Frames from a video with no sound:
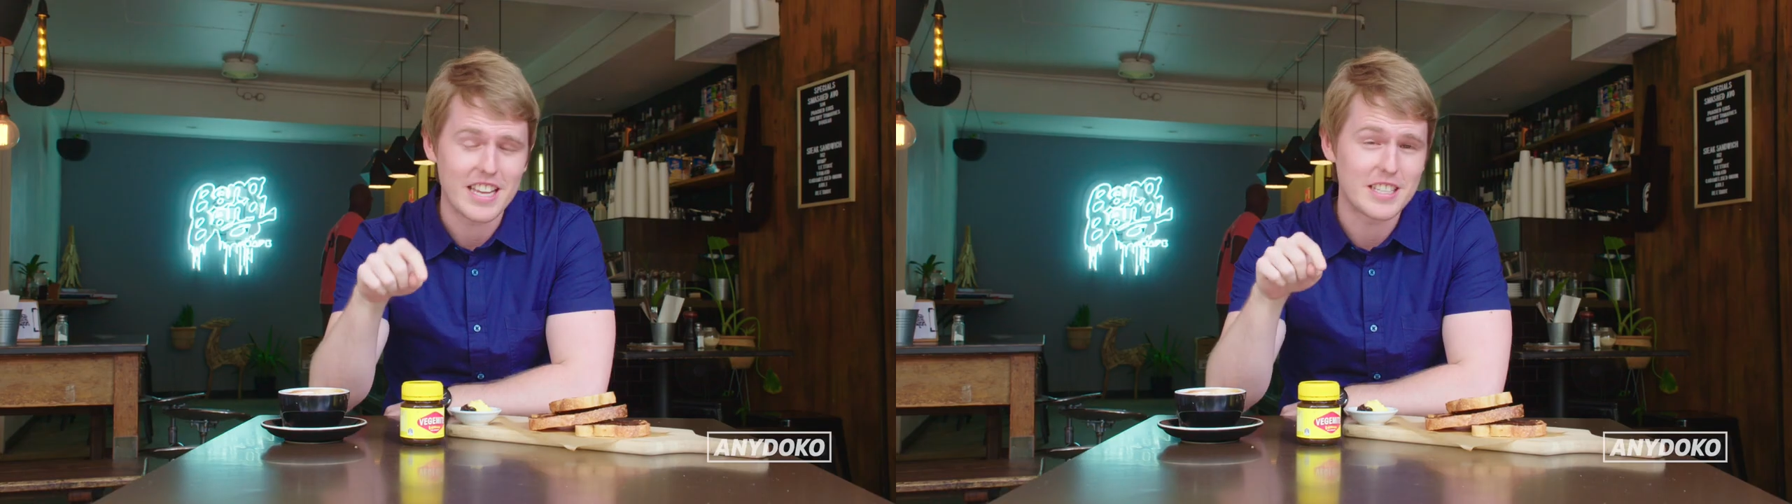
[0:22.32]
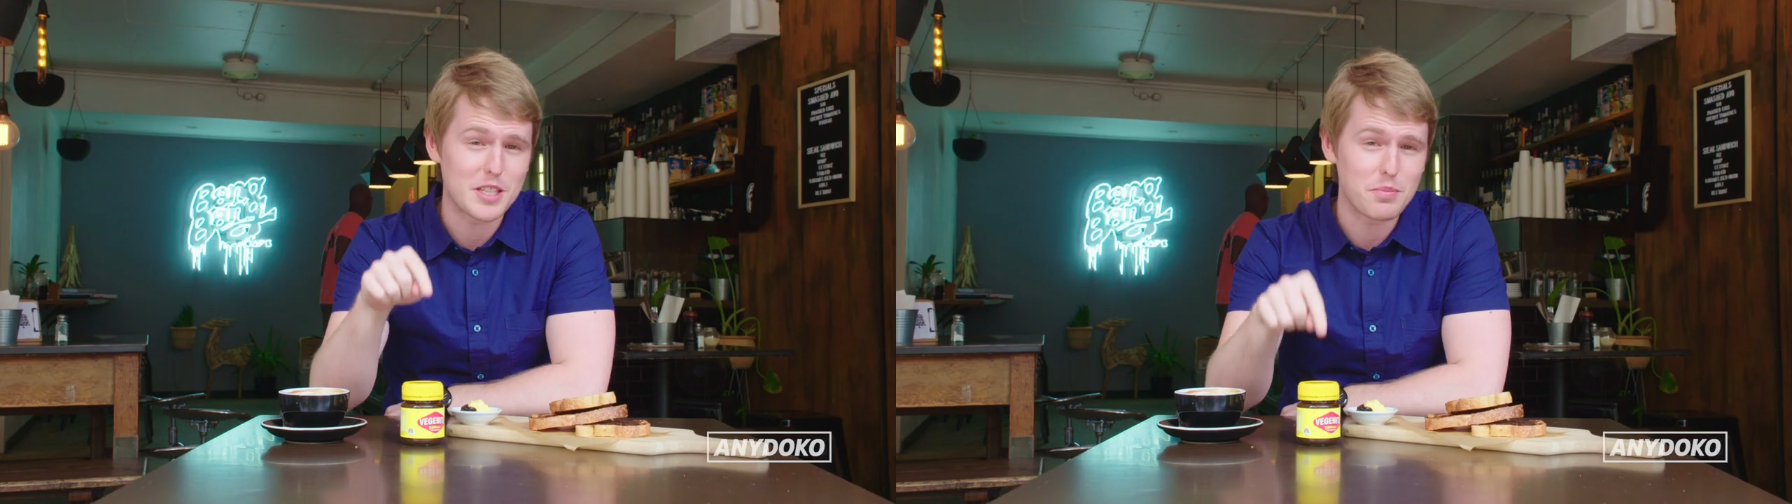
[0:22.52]

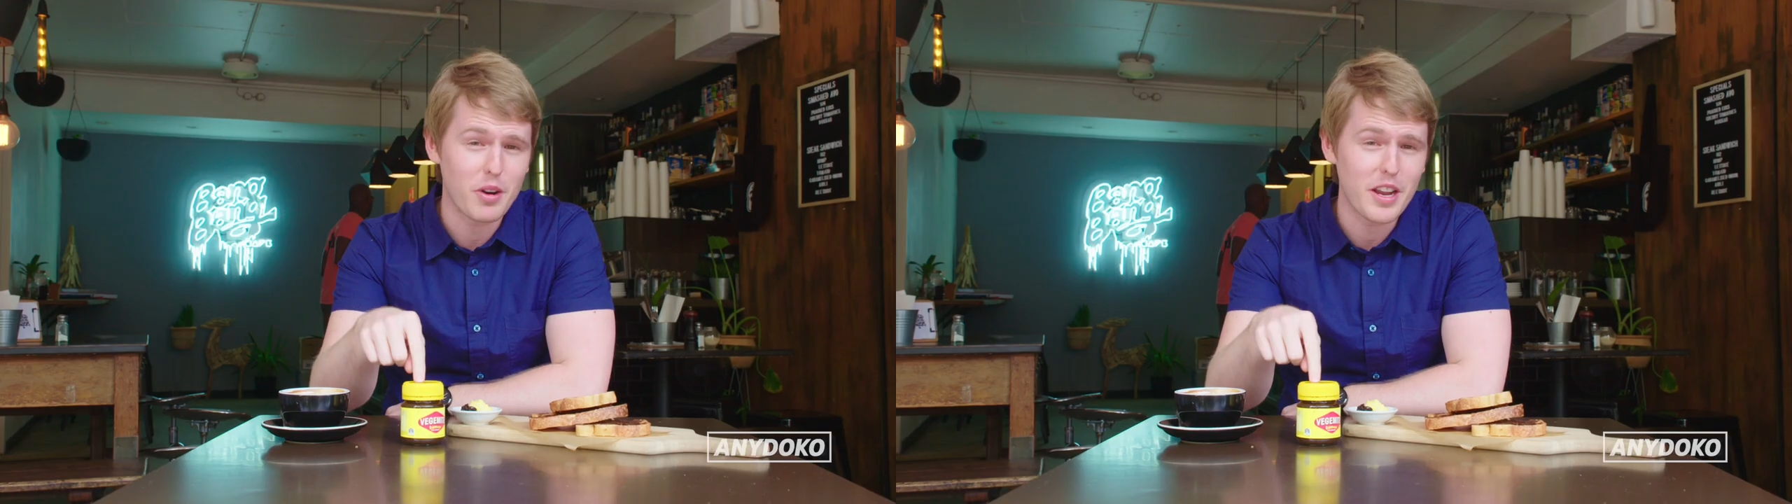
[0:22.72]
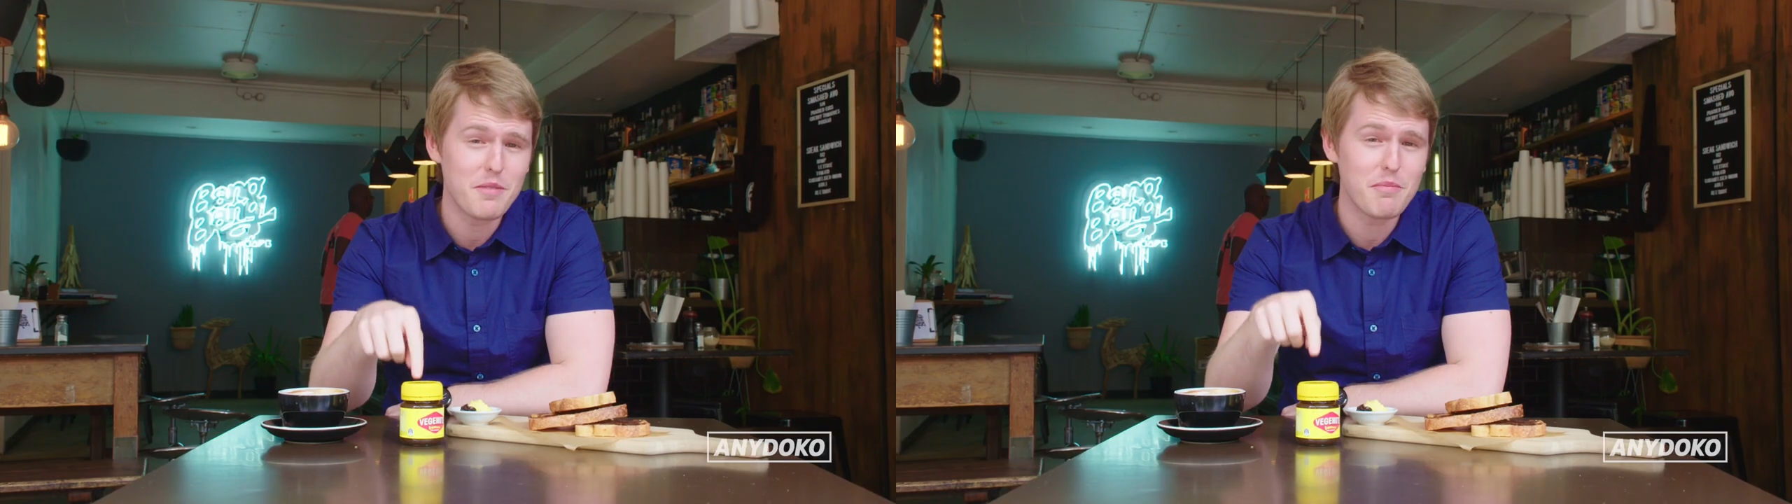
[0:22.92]
It's a
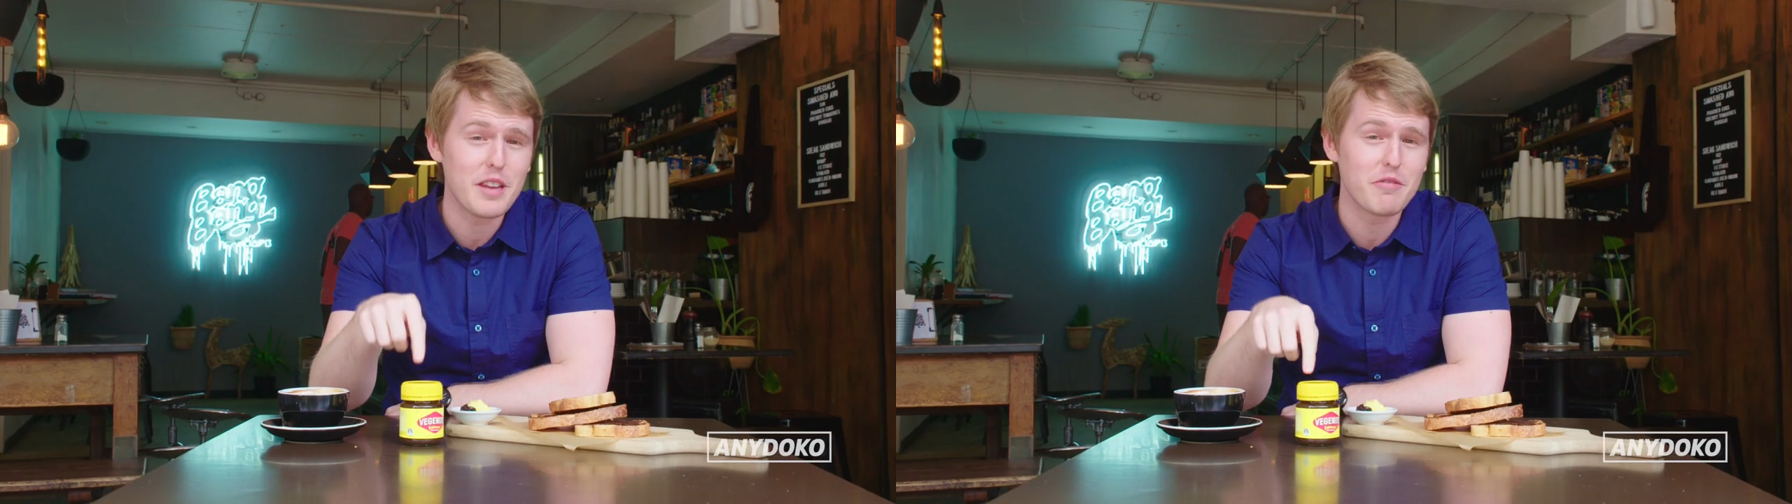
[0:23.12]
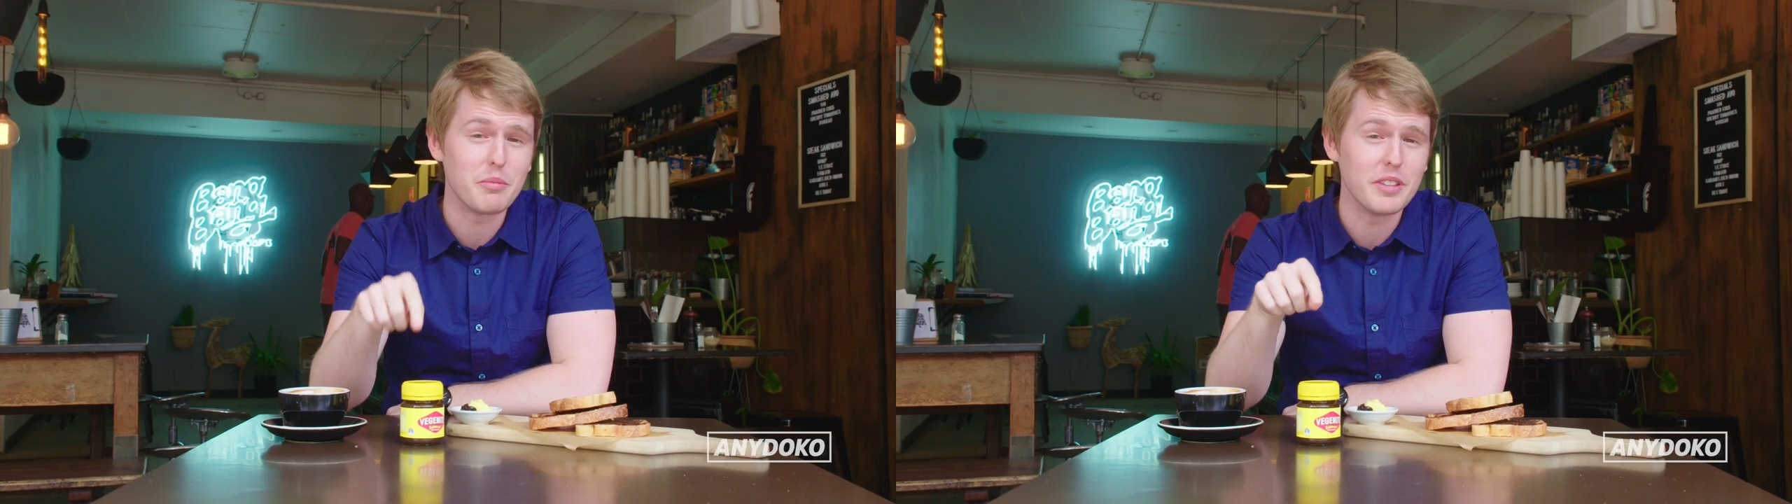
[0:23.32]
spread
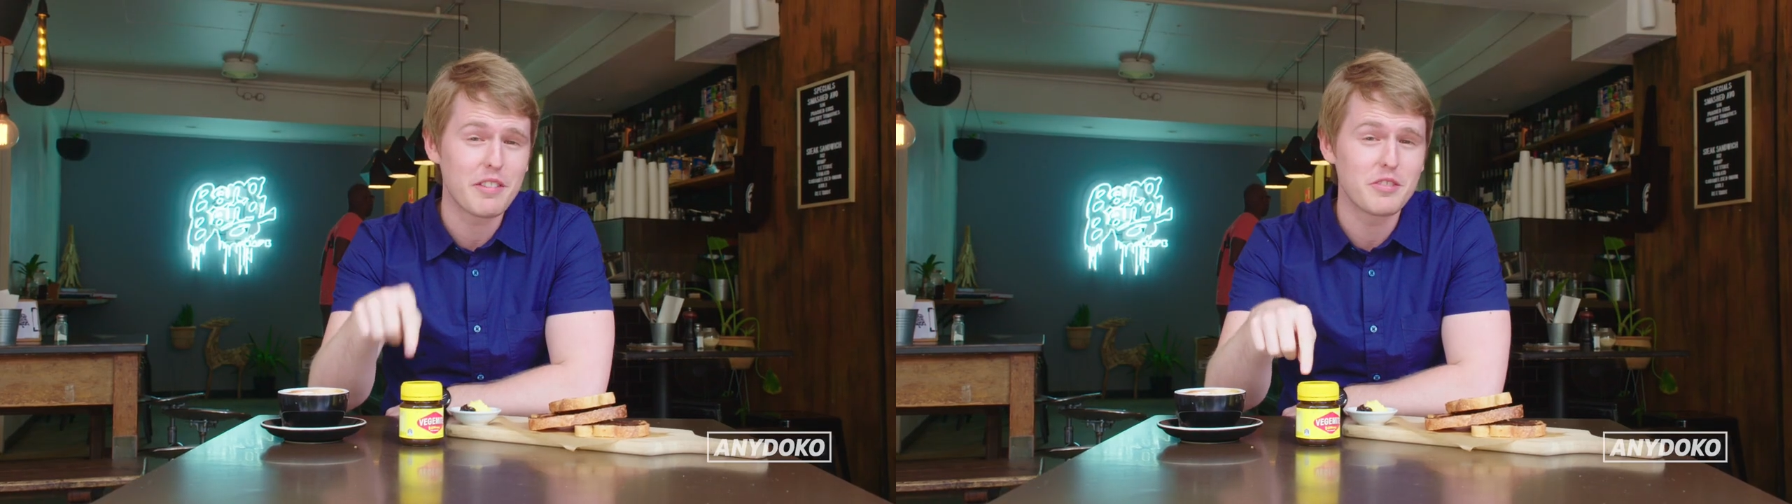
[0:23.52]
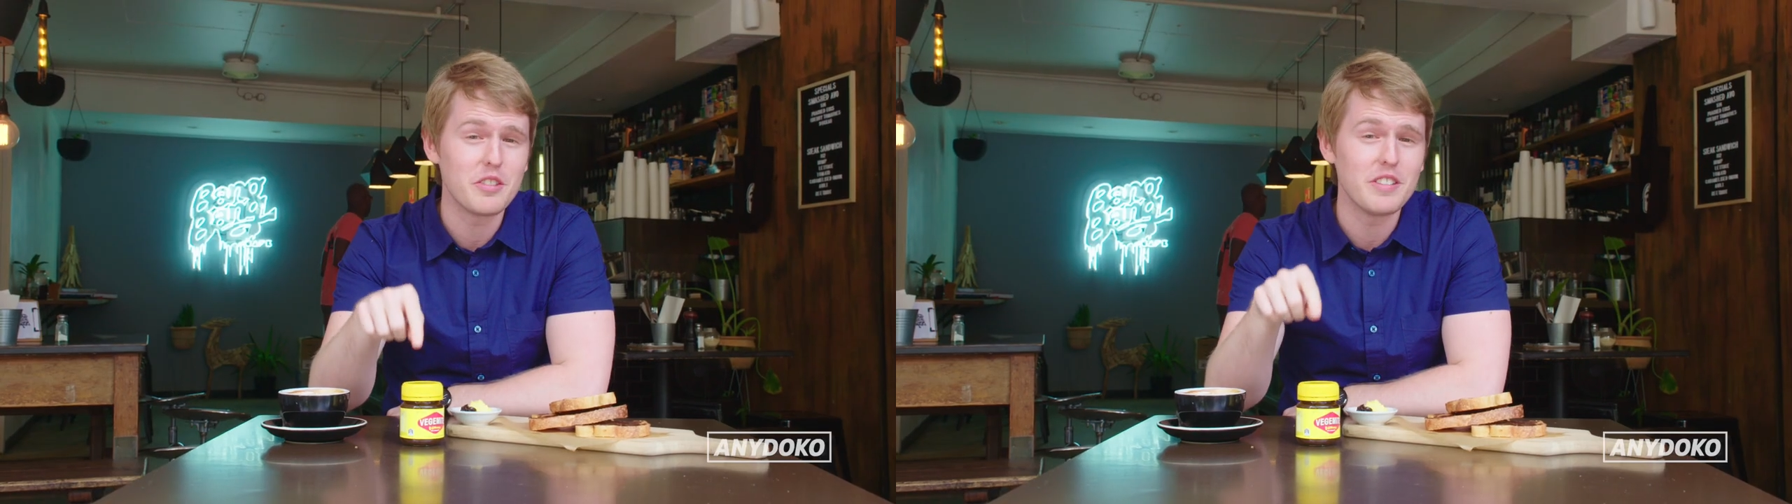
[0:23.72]
made from
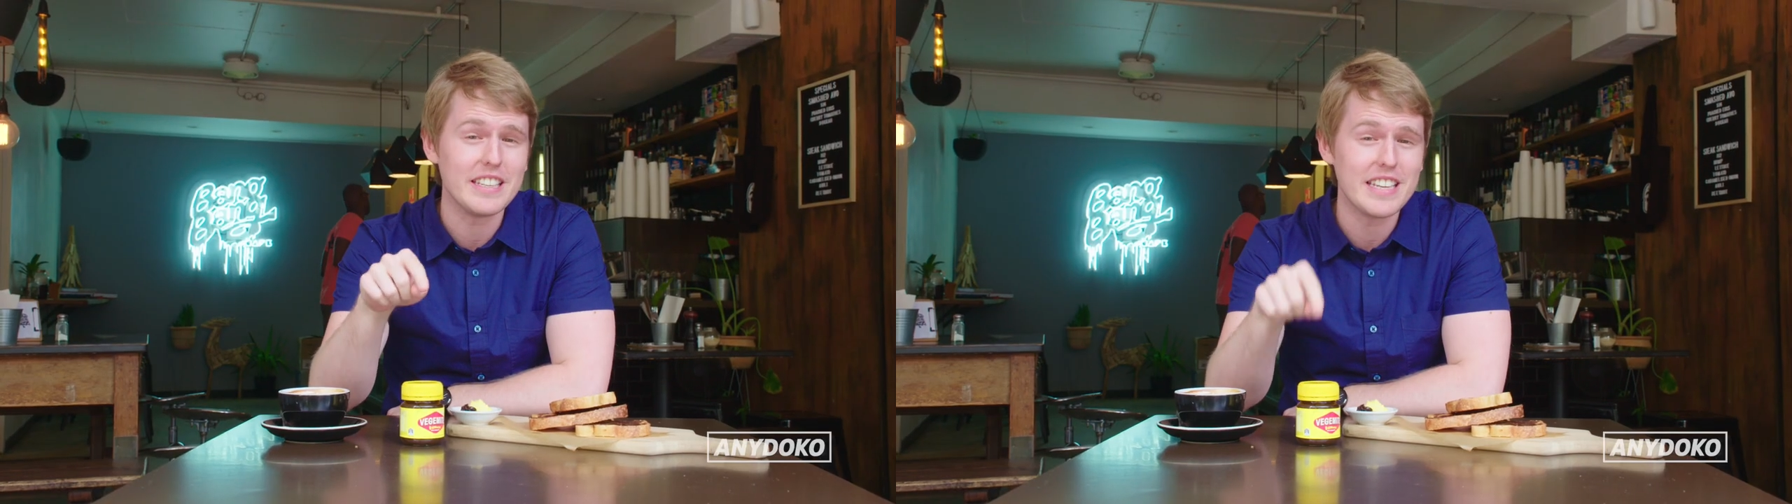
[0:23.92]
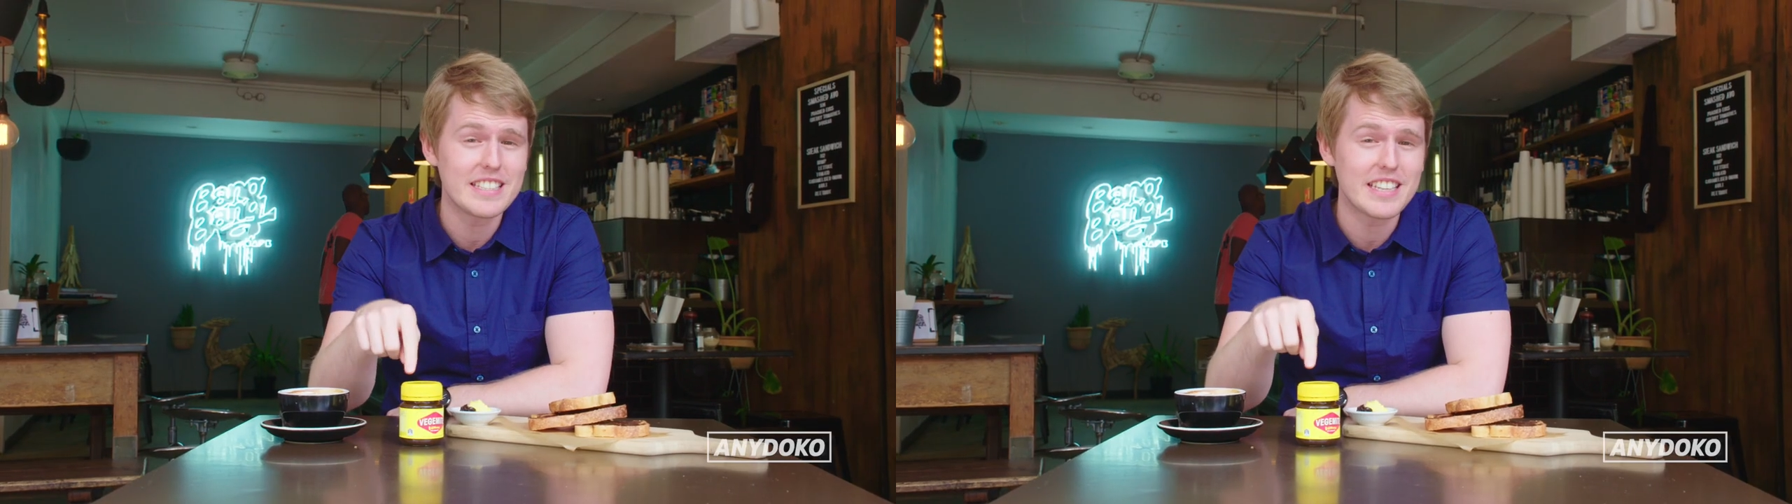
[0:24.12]
leftover
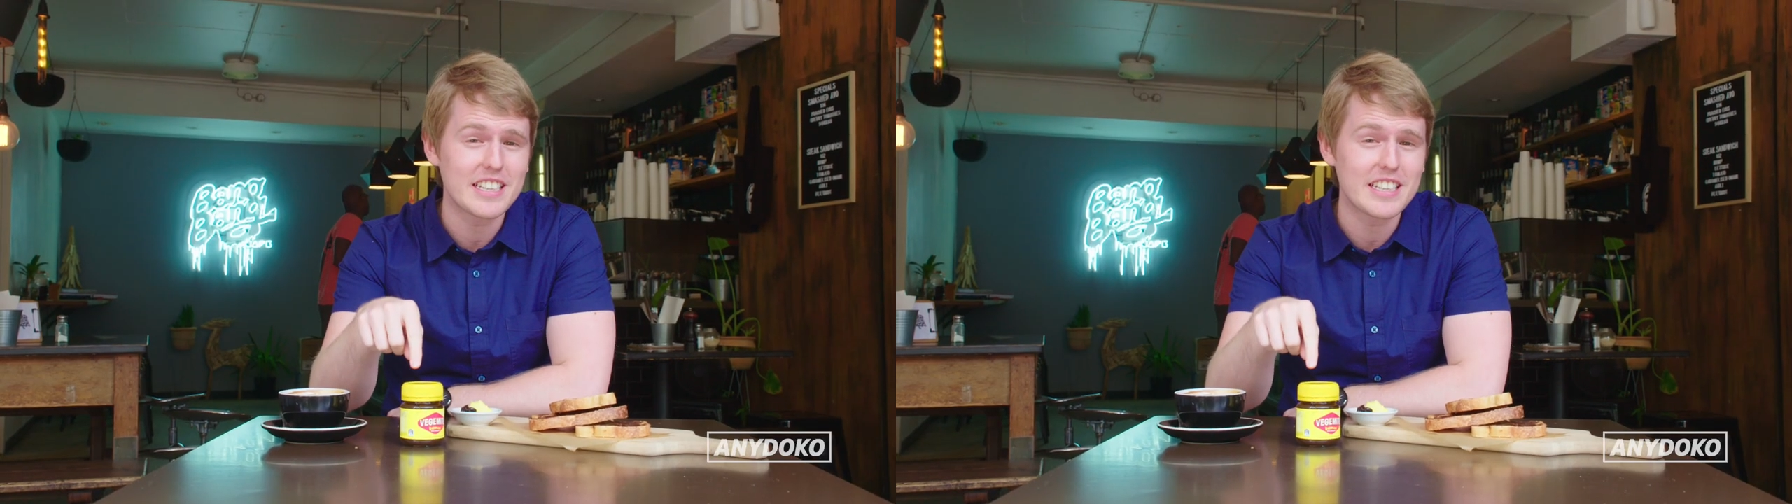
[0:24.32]
yeast